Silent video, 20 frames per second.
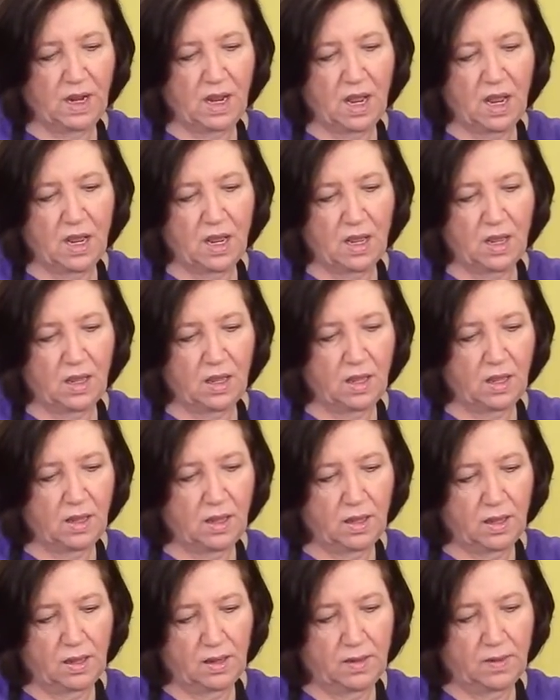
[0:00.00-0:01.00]

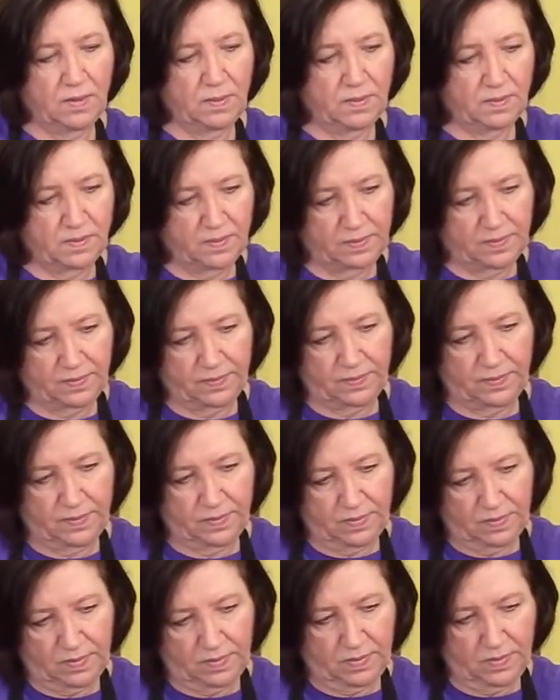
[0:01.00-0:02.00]

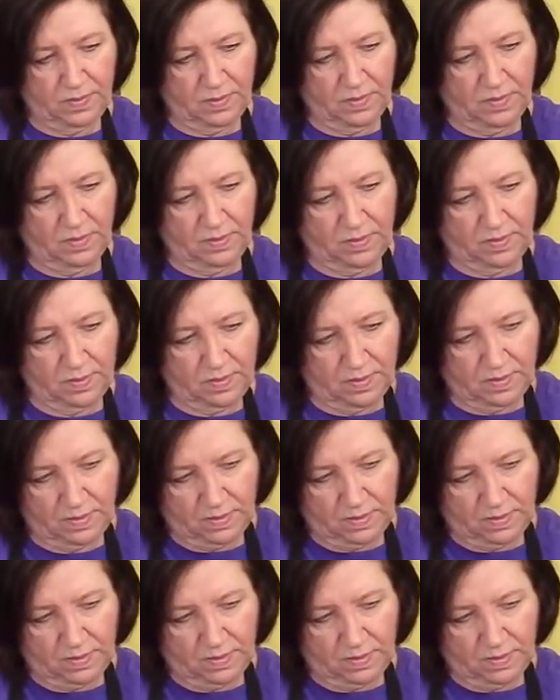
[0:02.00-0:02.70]
(silence)